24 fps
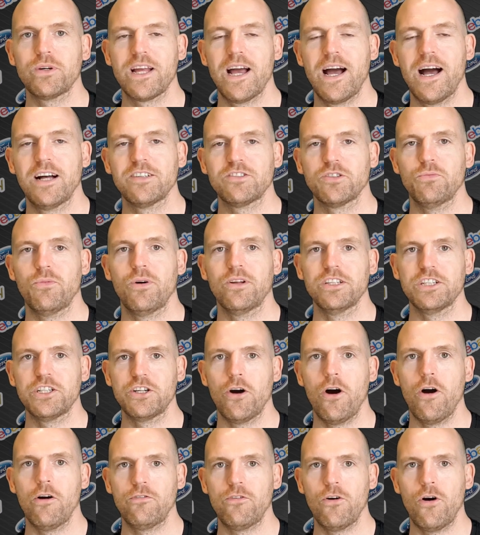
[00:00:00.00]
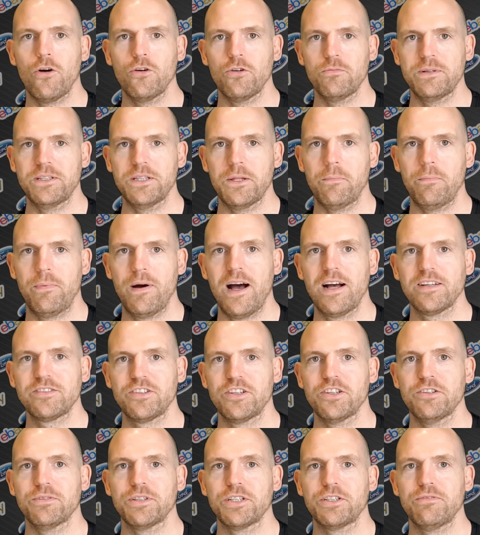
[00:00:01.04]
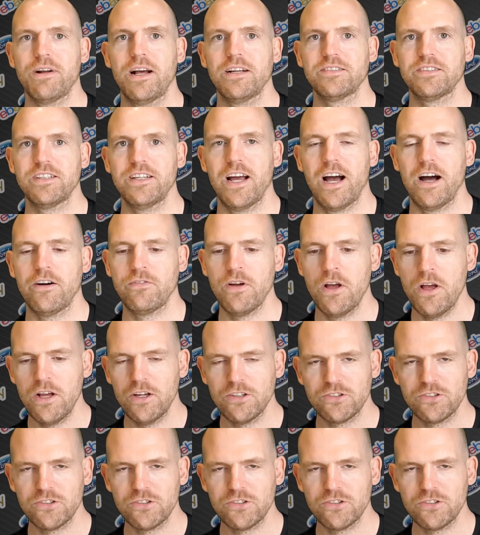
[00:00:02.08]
cars and what they got for them in the past and the regrets they have.